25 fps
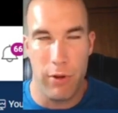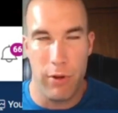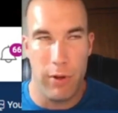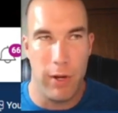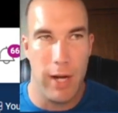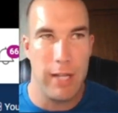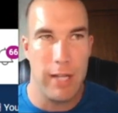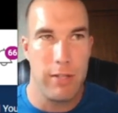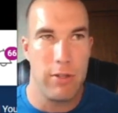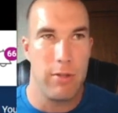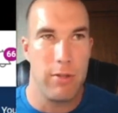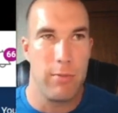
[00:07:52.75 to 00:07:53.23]
They're
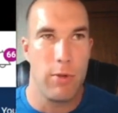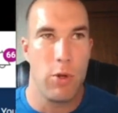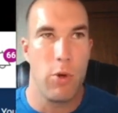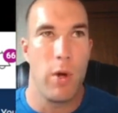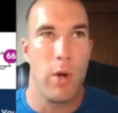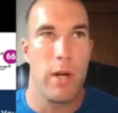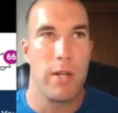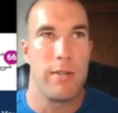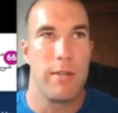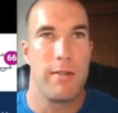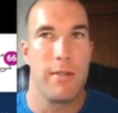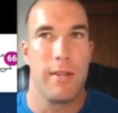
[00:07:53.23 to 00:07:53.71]
going to ask you some
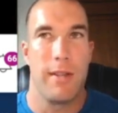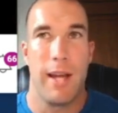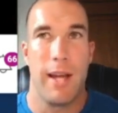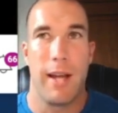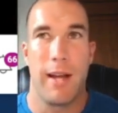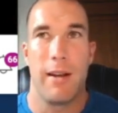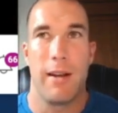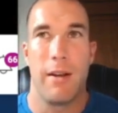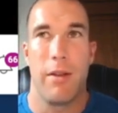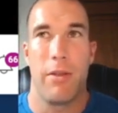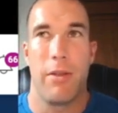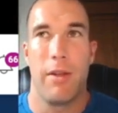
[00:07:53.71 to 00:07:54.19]
questions and
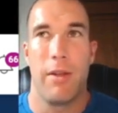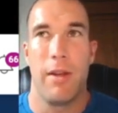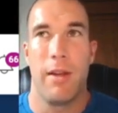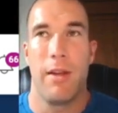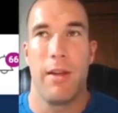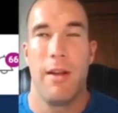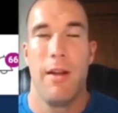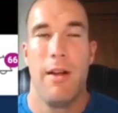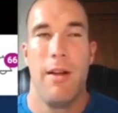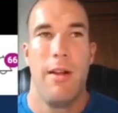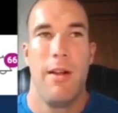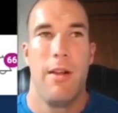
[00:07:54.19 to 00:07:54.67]
that kind of
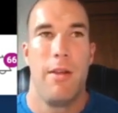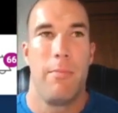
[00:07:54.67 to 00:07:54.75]
thing.